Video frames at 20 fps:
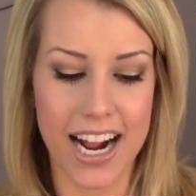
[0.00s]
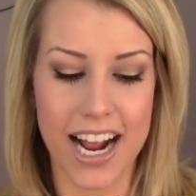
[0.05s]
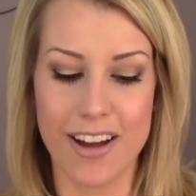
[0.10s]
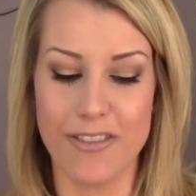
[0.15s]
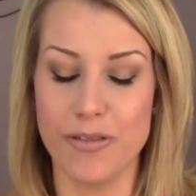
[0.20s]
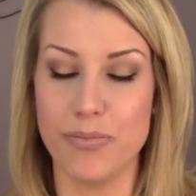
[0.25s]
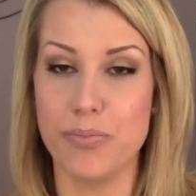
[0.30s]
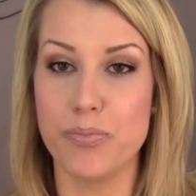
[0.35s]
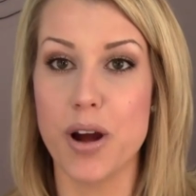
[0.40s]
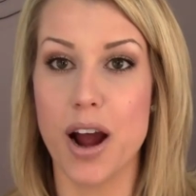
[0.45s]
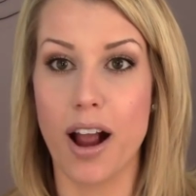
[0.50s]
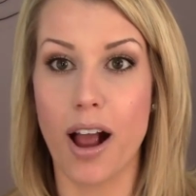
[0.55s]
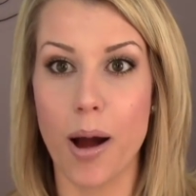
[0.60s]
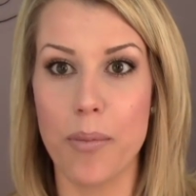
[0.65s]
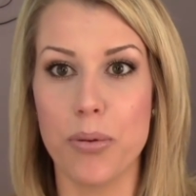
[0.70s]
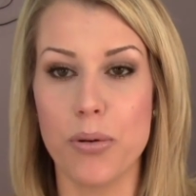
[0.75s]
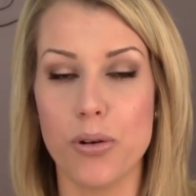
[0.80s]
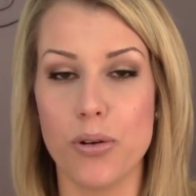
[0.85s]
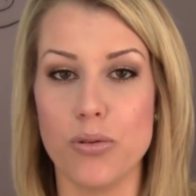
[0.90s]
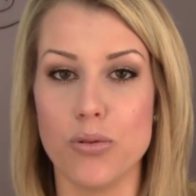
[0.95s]
I have a
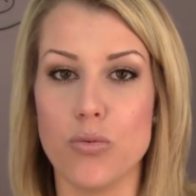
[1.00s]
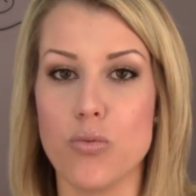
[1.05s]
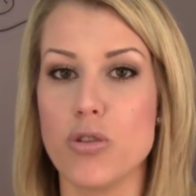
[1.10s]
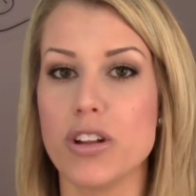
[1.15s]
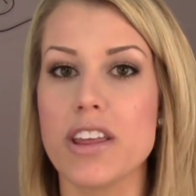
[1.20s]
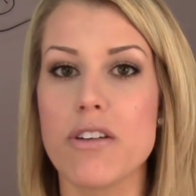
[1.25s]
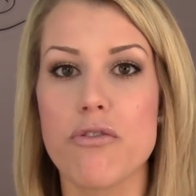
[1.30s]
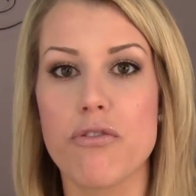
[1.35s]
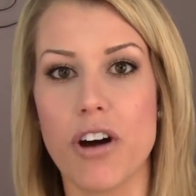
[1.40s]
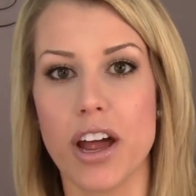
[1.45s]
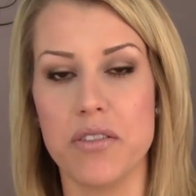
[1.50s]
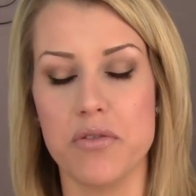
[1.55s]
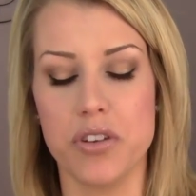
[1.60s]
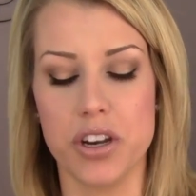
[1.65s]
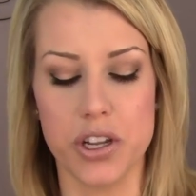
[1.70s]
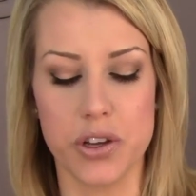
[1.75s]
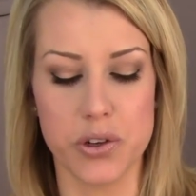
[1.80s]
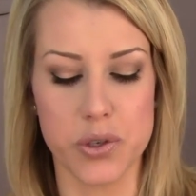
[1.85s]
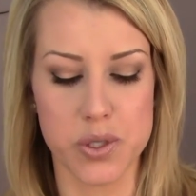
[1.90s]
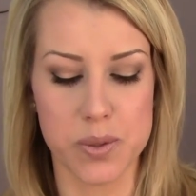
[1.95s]
couple really fun
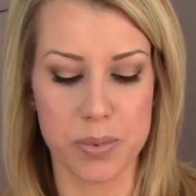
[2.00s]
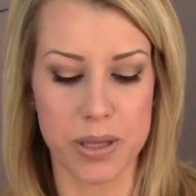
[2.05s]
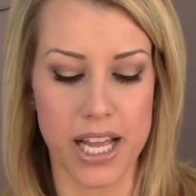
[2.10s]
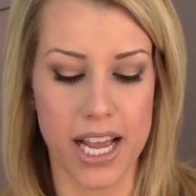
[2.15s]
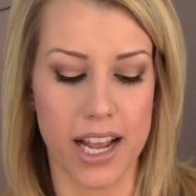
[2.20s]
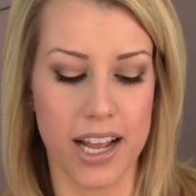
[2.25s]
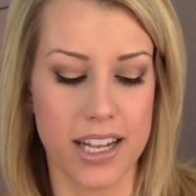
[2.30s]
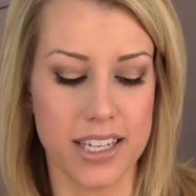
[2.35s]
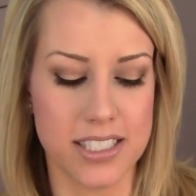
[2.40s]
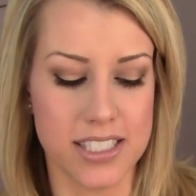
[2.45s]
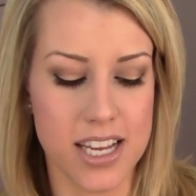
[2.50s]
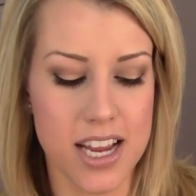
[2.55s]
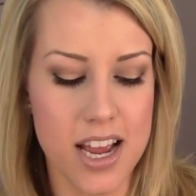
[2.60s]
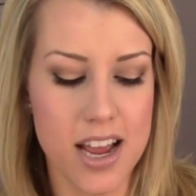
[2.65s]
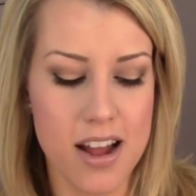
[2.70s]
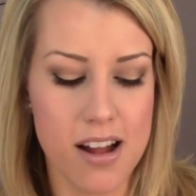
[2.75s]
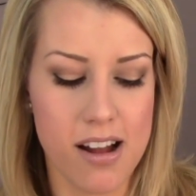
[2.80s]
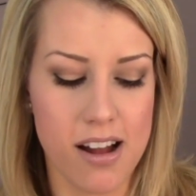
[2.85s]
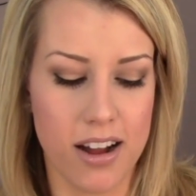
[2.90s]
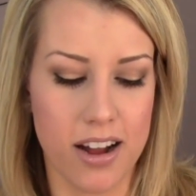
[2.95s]
videos planned
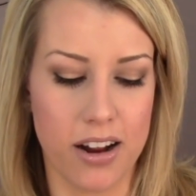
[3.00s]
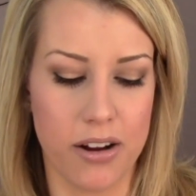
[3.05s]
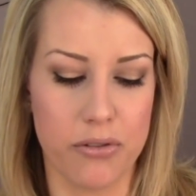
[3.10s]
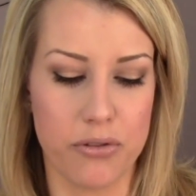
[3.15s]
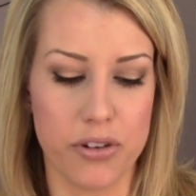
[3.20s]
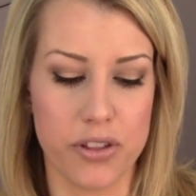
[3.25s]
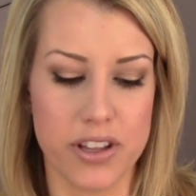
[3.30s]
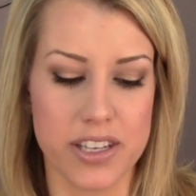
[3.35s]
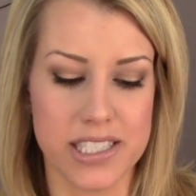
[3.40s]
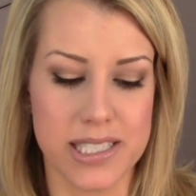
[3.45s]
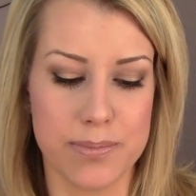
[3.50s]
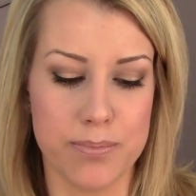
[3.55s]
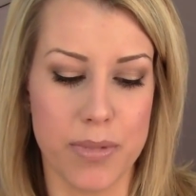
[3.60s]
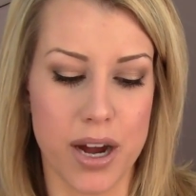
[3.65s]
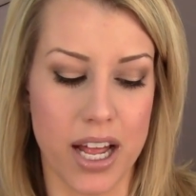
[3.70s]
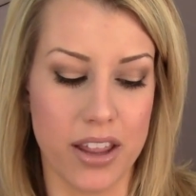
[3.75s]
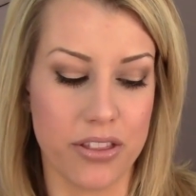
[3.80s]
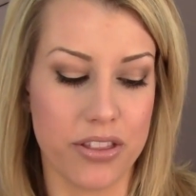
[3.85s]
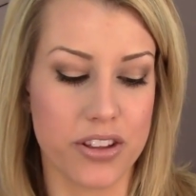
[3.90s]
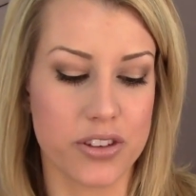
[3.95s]
uh, for this
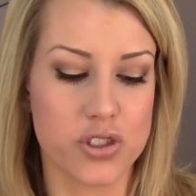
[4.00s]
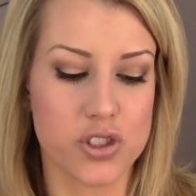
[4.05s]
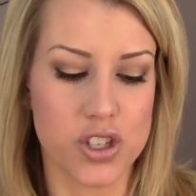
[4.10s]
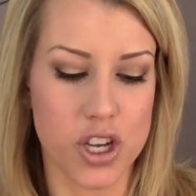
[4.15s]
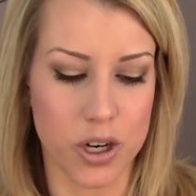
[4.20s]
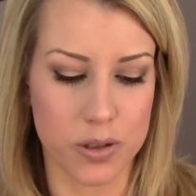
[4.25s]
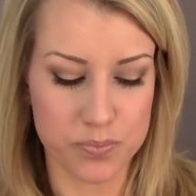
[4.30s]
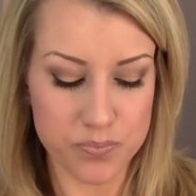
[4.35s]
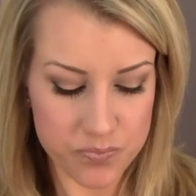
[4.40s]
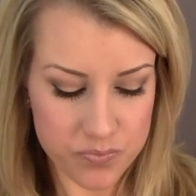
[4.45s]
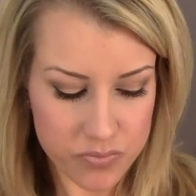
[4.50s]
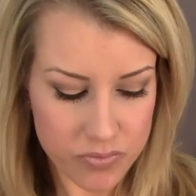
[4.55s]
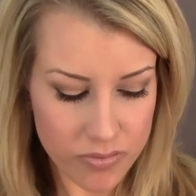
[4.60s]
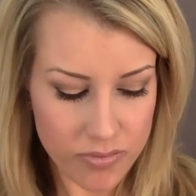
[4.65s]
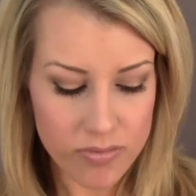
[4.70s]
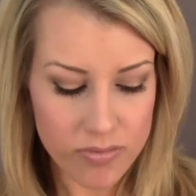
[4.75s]
month. So